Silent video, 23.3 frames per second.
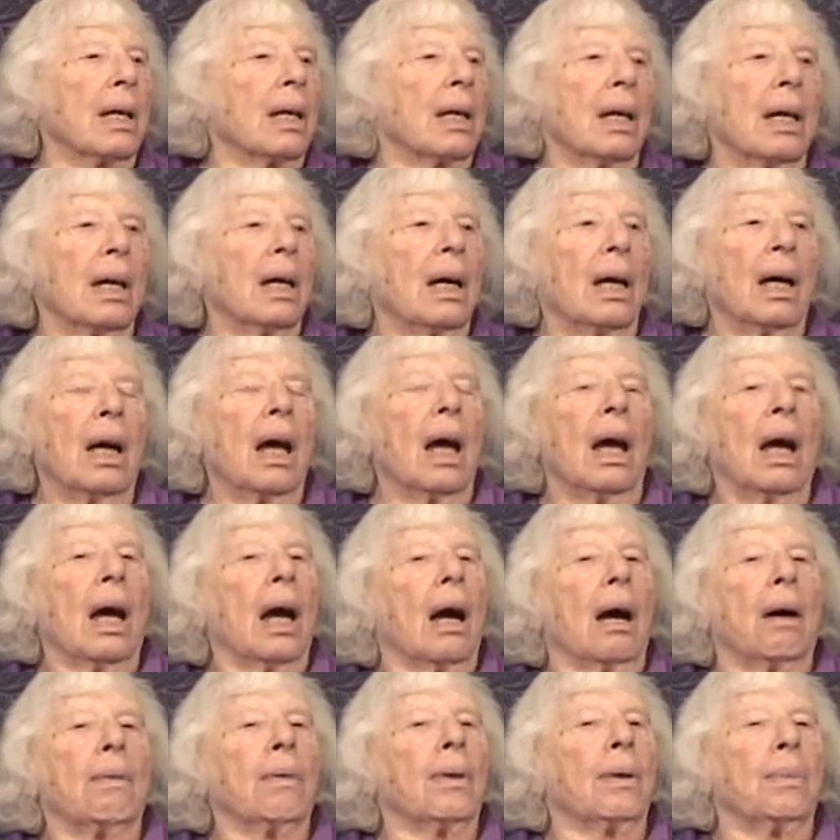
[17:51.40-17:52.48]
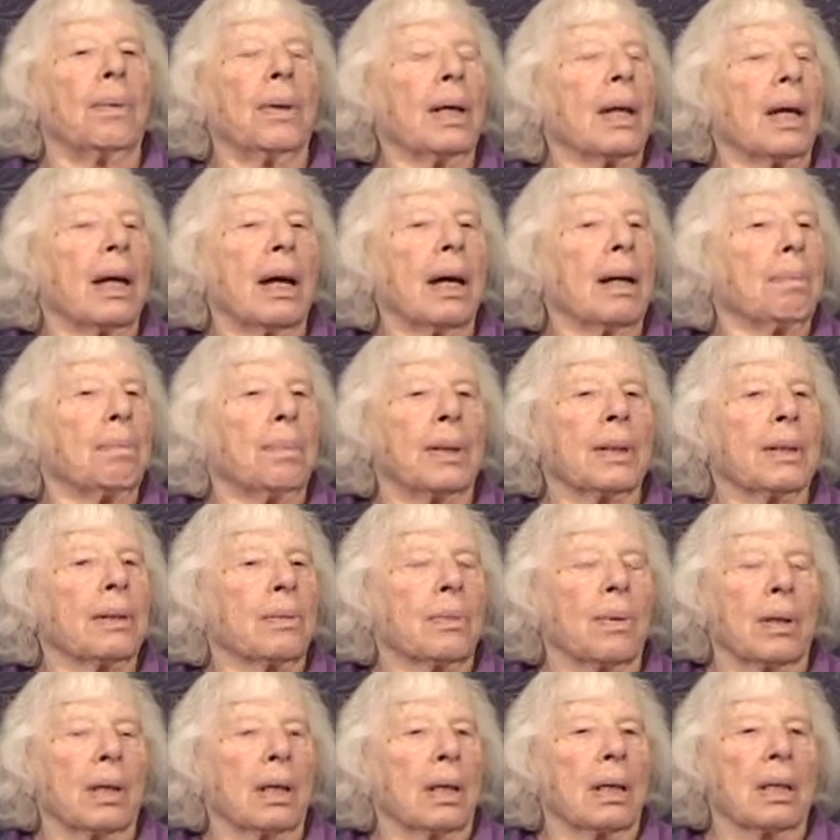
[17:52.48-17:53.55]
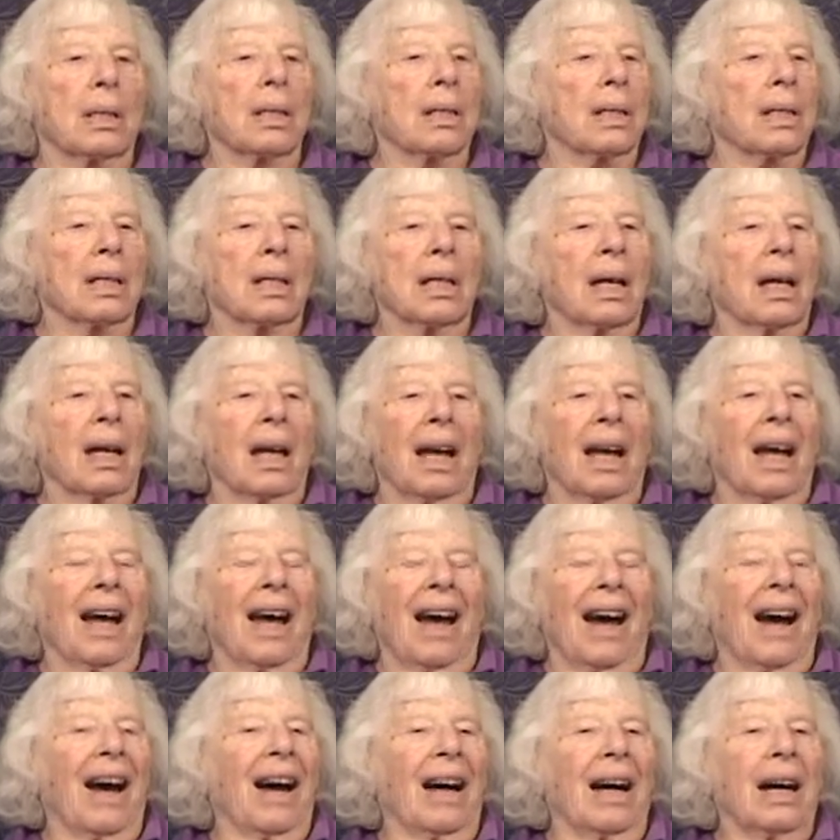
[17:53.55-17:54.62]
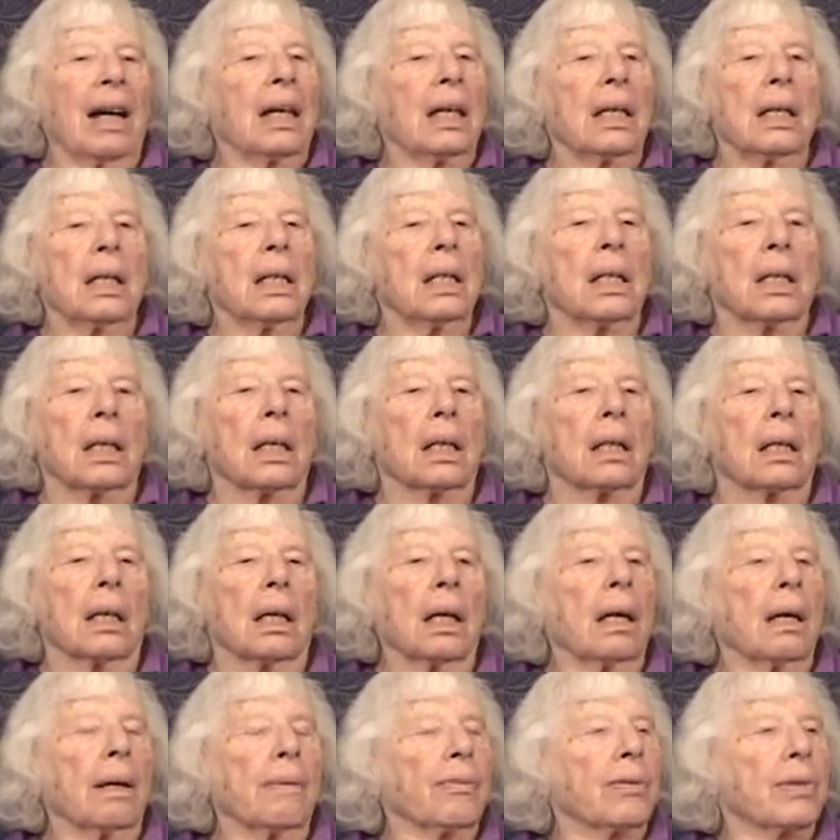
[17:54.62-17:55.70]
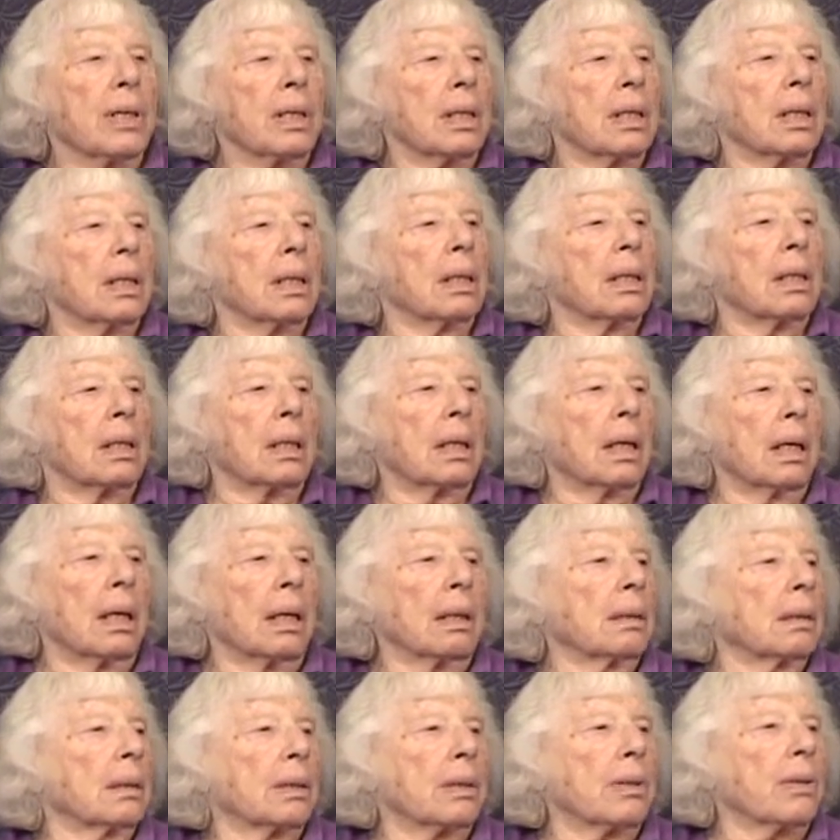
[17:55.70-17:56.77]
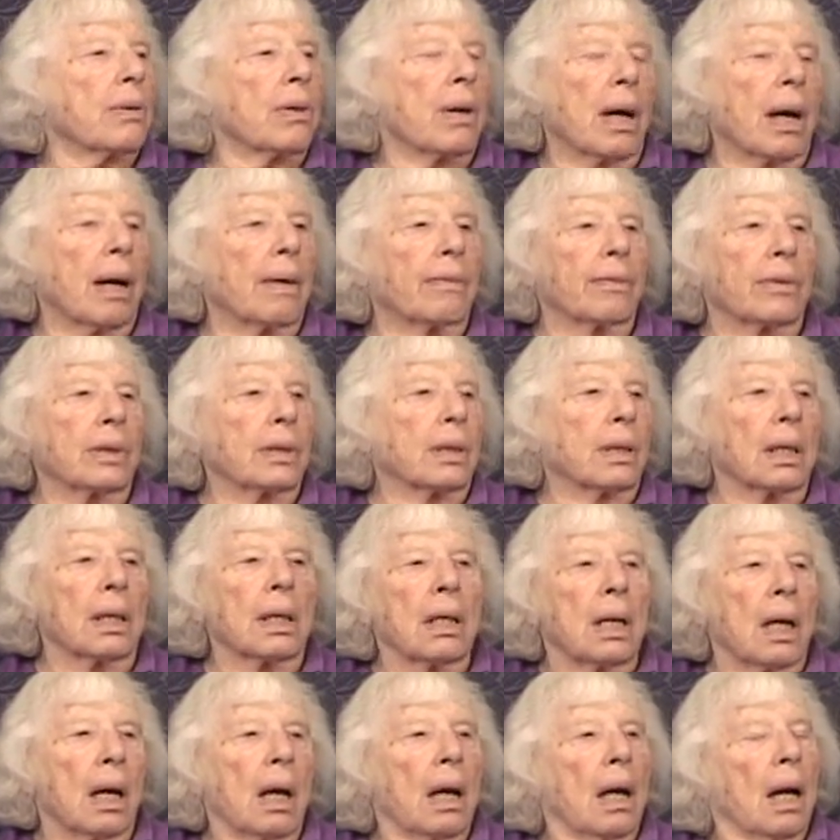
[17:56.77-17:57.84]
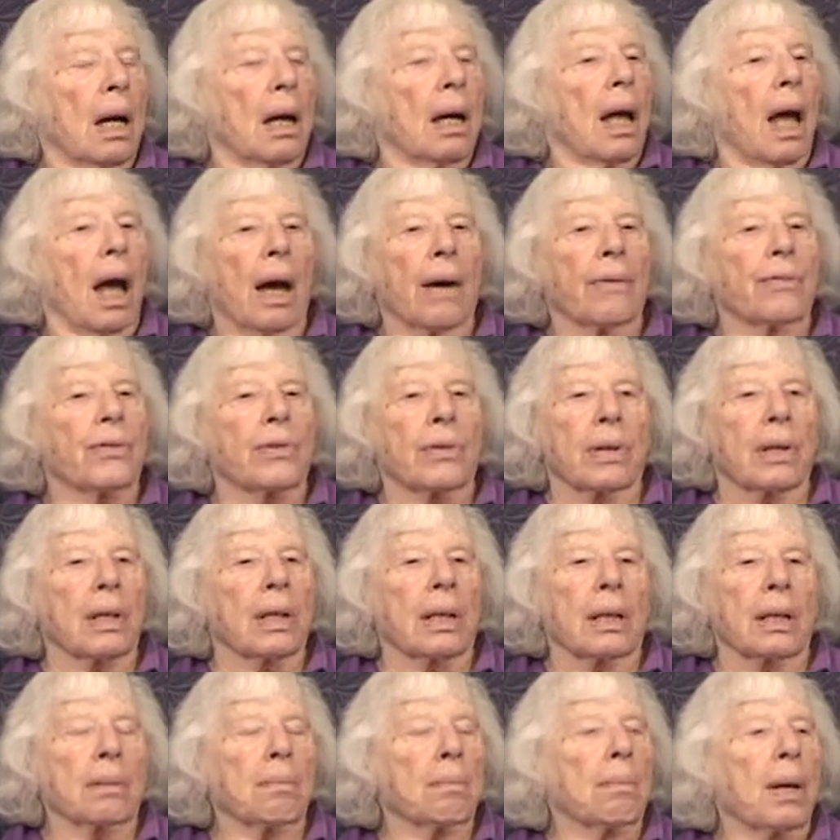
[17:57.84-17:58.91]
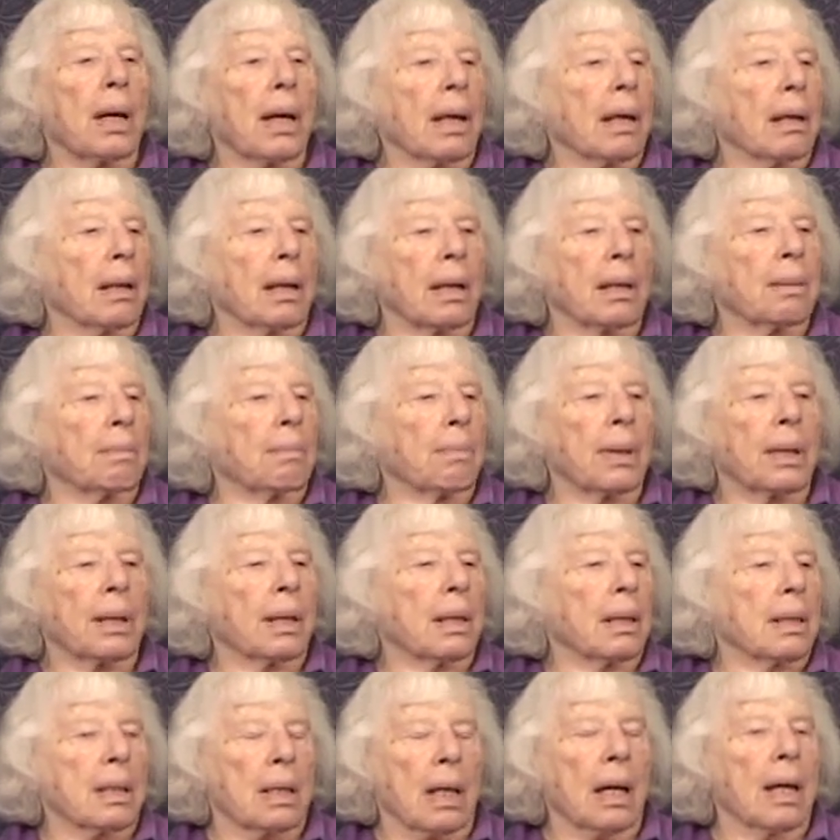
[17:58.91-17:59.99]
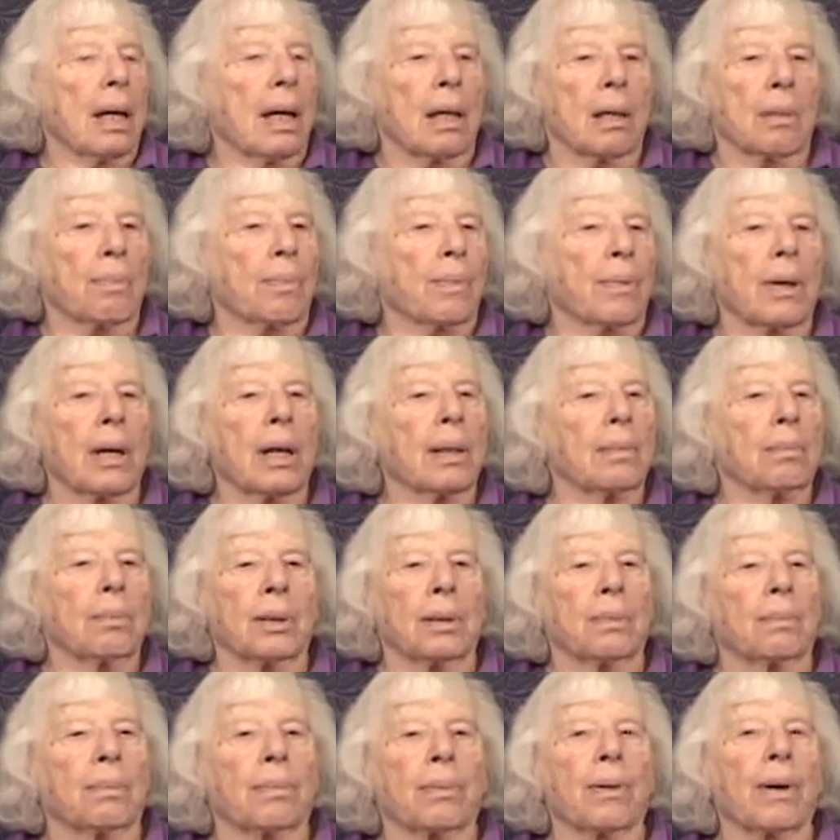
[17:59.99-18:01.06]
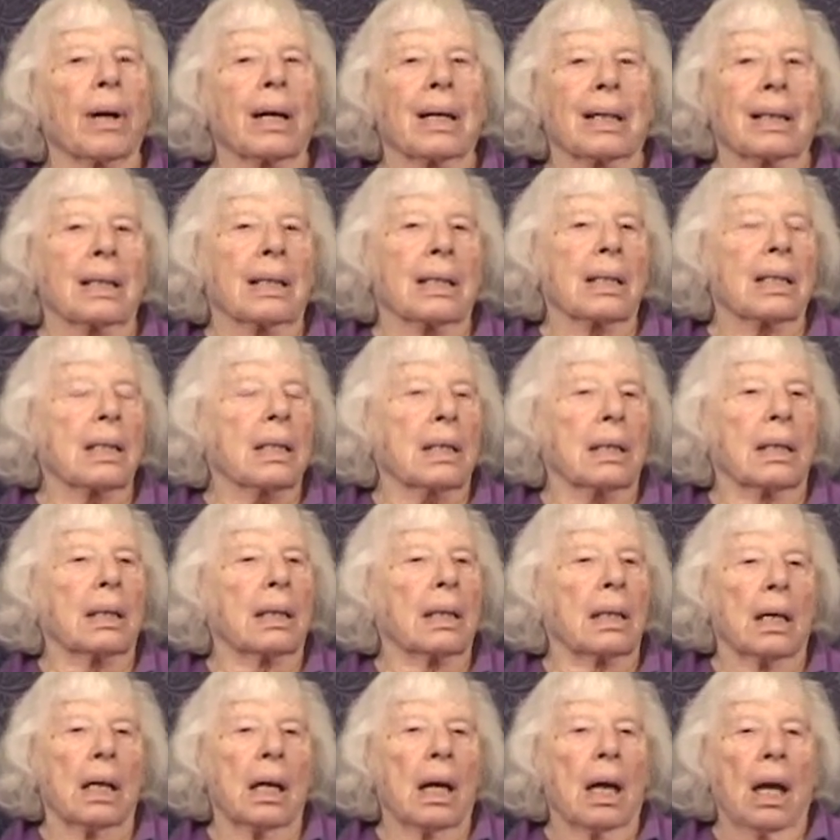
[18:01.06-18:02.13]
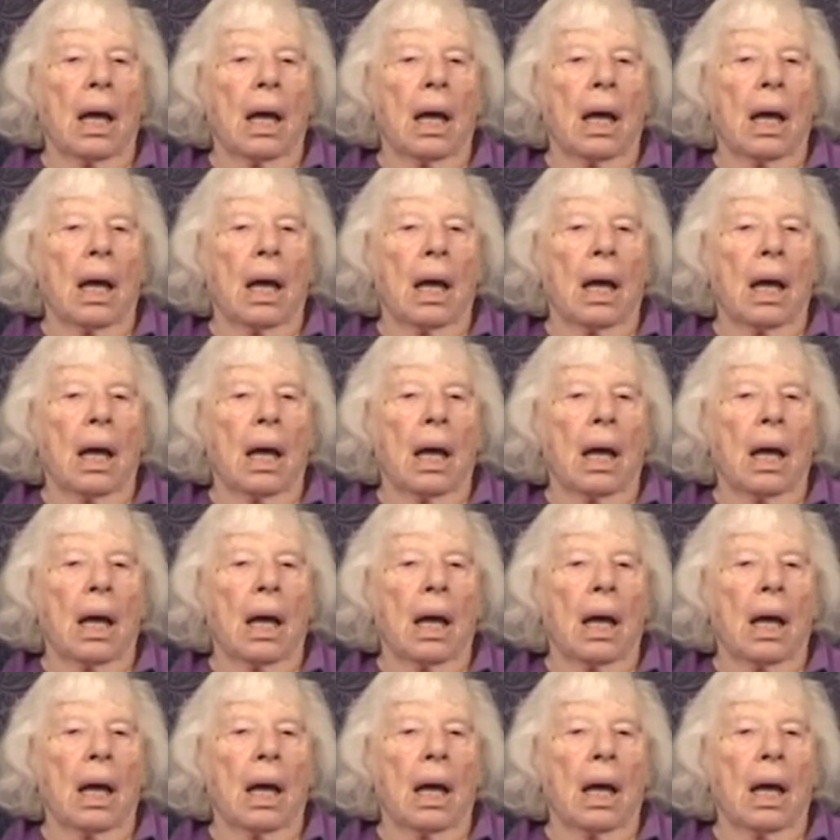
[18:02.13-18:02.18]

Degree, I'm sorry, Well, yes. What happened was I left the Herald Traveler after I got married because I had a problem pregnancy.